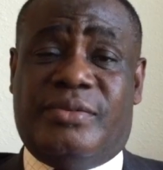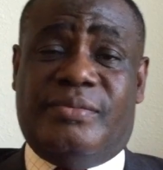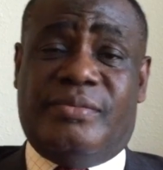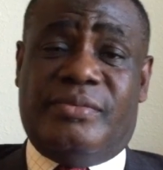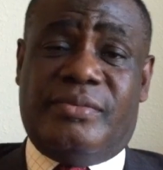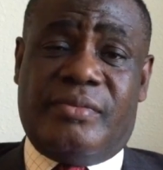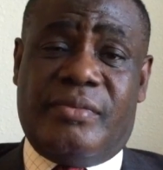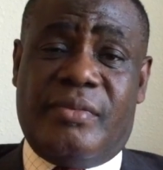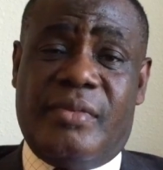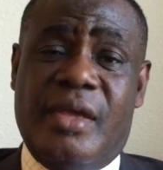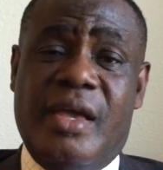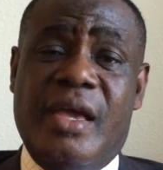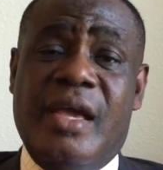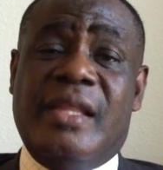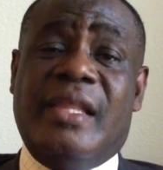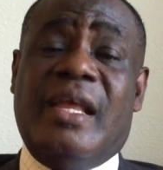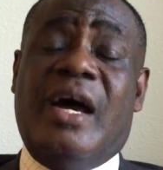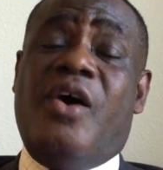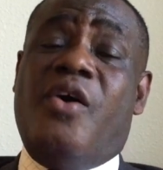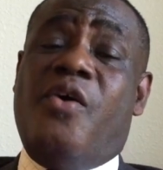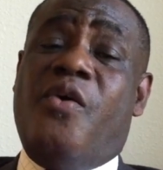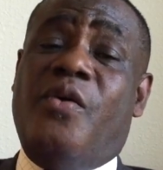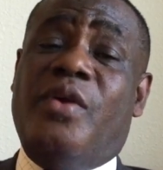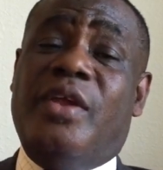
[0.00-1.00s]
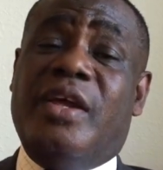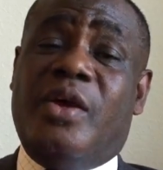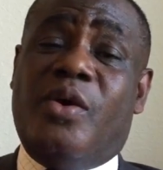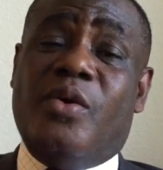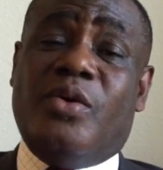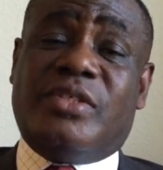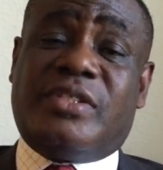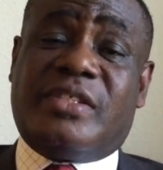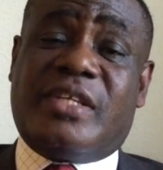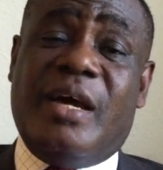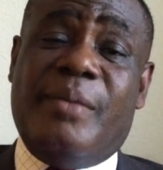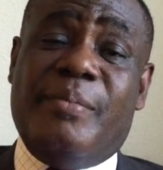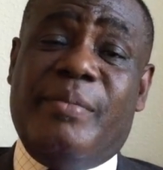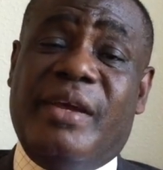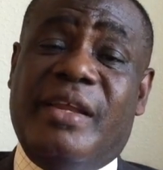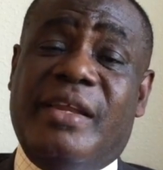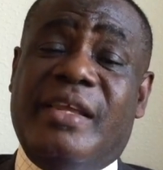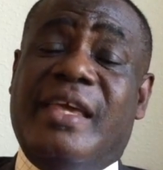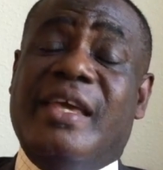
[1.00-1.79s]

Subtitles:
Now, Holy Ghost coming,